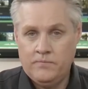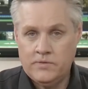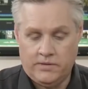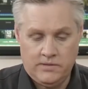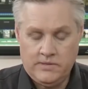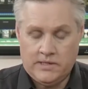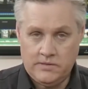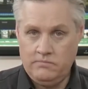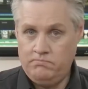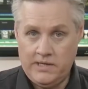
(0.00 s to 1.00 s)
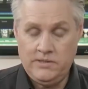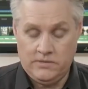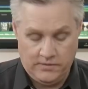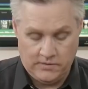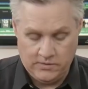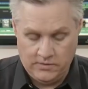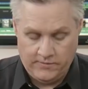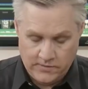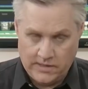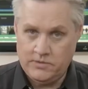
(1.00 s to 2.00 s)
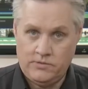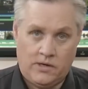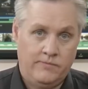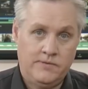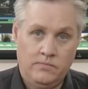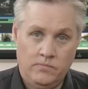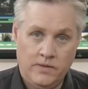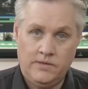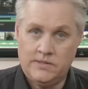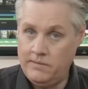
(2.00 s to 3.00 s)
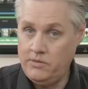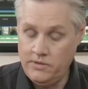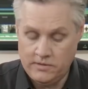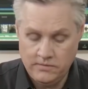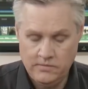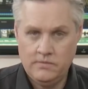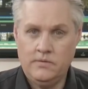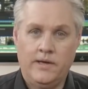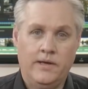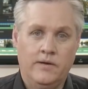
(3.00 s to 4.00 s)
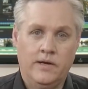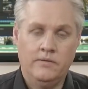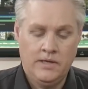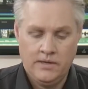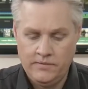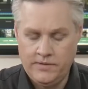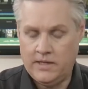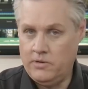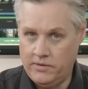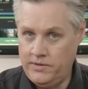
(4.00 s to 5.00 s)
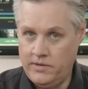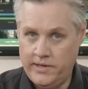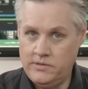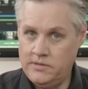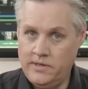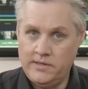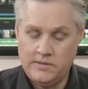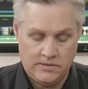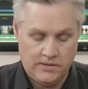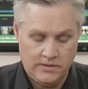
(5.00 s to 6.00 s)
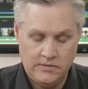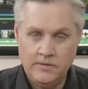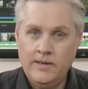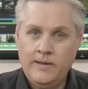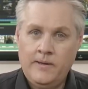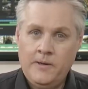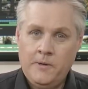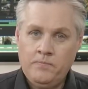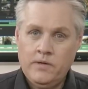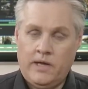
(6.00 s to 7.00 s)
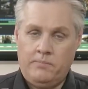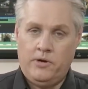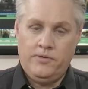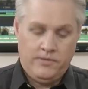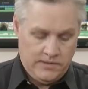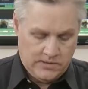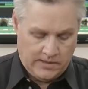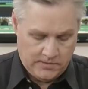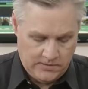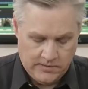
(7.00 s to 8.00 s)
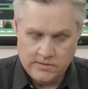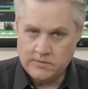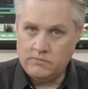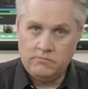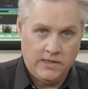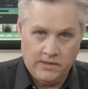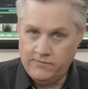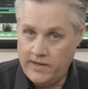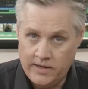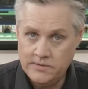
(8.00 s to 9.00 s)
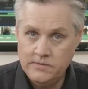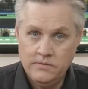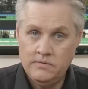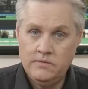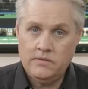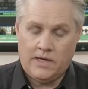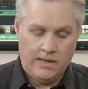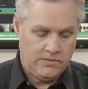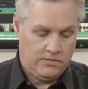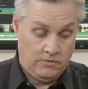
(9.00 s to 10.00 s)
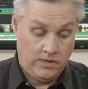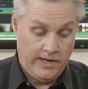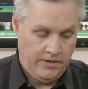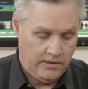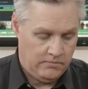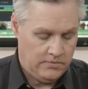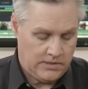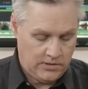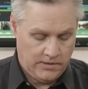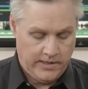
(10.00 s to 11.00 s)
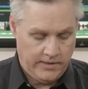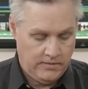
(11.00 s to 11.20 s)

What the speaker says: so it does basically the two different types of drives in the same unit. And the other model didn't do that, it just did SSDs. Now both of these types of disks are really fast. So it's great. You can essentially